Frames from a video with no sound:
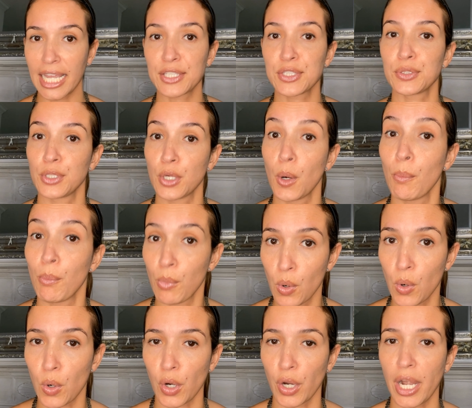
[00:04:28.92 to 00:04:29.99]
to know
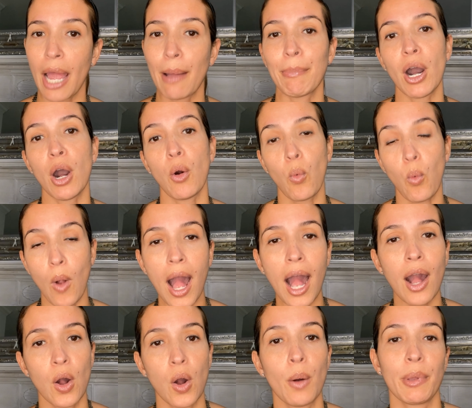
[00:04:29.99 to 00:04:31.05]
more about what
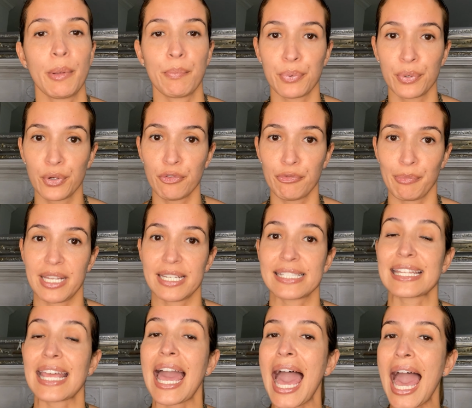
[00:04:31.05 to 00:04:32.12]
home improvements
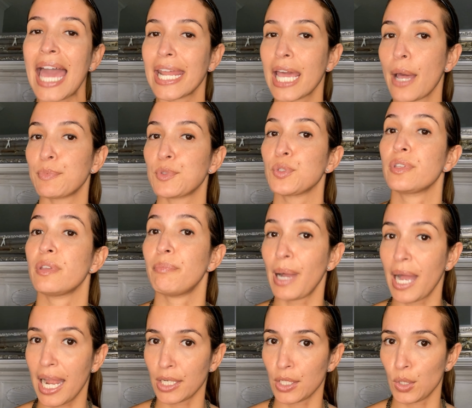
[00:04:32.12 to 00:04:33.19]
add up to the
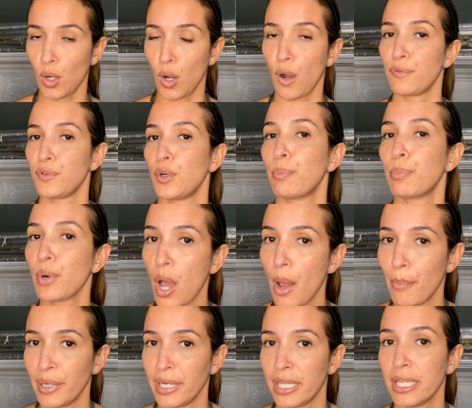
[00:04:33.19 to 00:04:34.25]
value of your
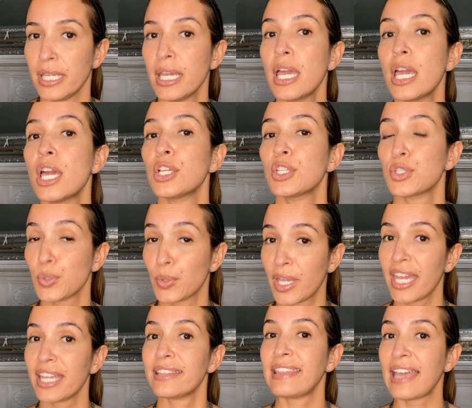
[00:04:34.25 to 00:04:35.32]
property to
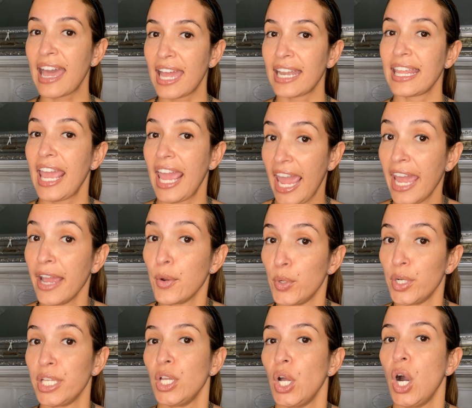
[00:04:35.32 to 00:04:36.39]
get that
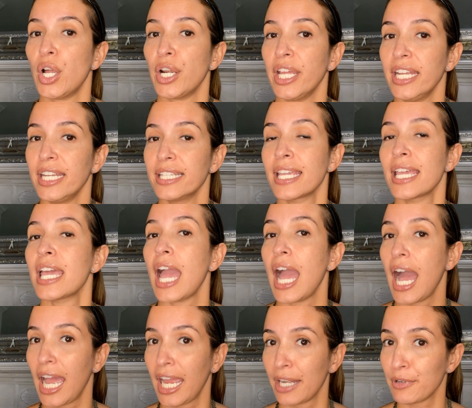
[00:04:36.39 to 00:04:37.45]
equity on it,
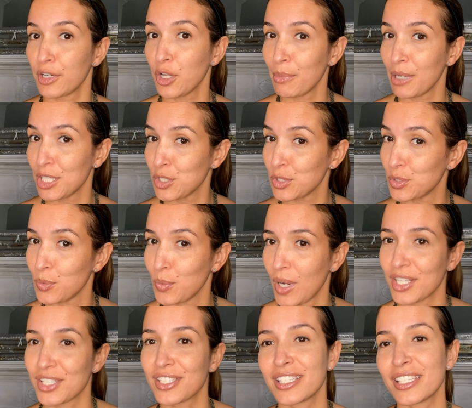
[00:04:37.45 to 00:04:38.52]
I recommend you to
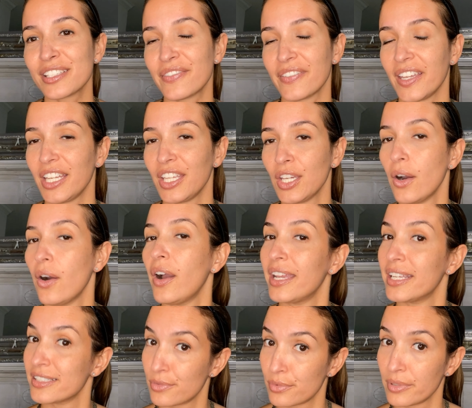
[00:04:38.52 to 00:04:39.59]
watch this video.
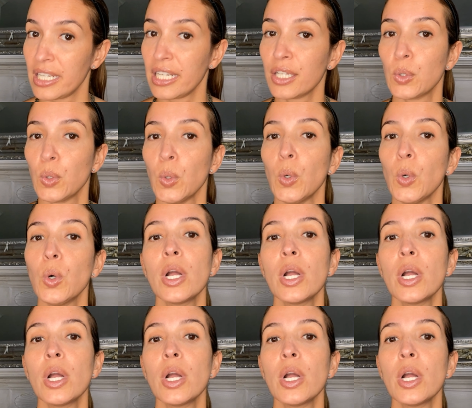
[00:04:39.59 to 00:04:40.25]
It's really cool.